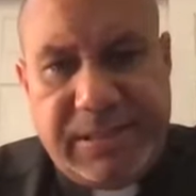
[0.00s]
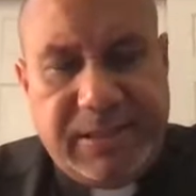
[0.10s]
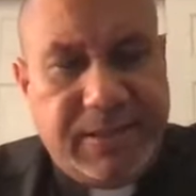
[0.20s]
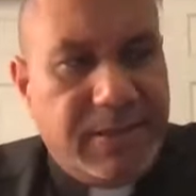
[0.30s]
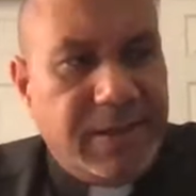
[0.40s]
in
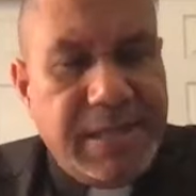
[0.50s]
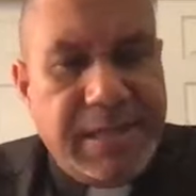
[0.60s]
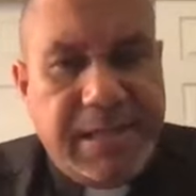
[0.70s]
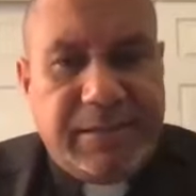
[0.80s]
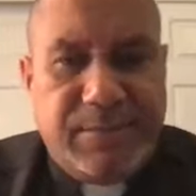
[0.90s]

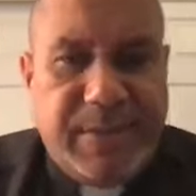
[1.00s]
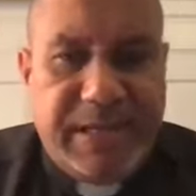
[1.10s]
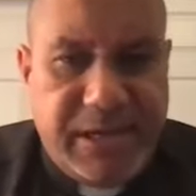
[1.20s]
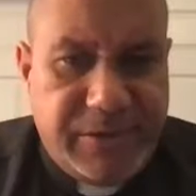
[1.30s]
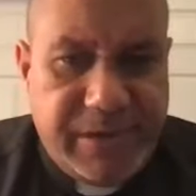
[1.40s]
the
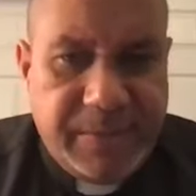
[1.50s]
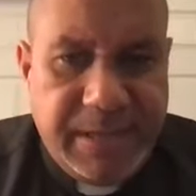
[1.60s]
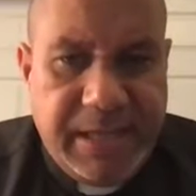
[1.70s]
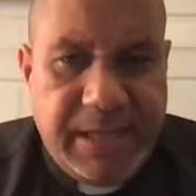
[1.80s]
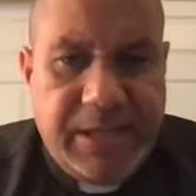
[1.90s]
Bay Area.
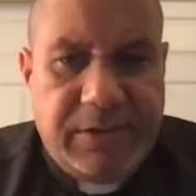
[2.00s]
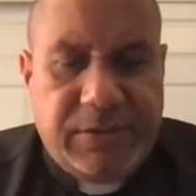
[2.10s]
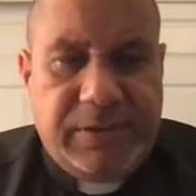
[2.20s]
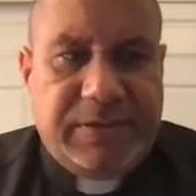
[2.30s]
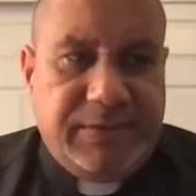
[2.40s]

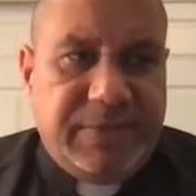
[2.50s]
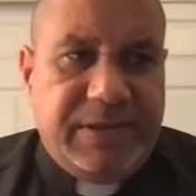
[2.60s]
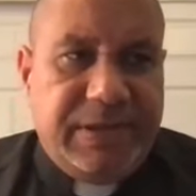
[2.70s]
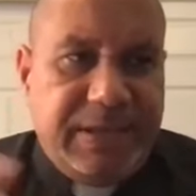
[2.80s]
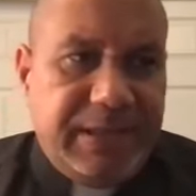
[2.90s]
So it's a
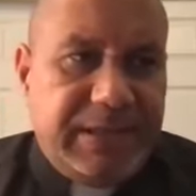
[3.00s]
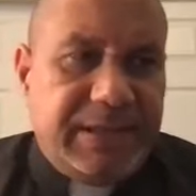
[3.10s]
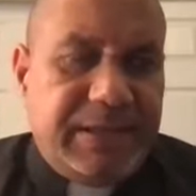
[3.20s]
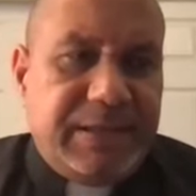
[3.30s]
very,